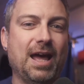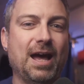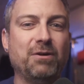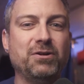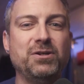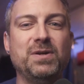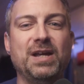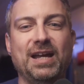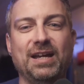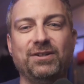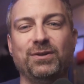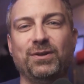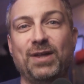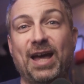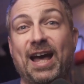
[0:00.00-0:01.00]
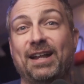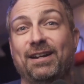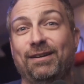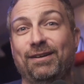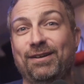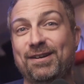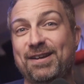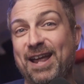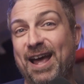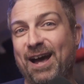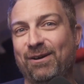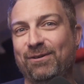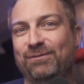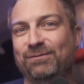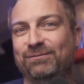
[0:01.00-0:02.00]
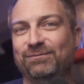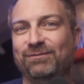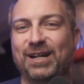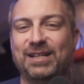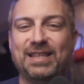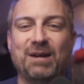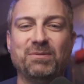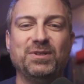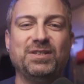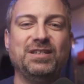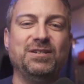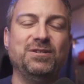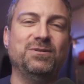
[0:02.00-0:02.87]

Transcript: how do you handle that now? Right. That was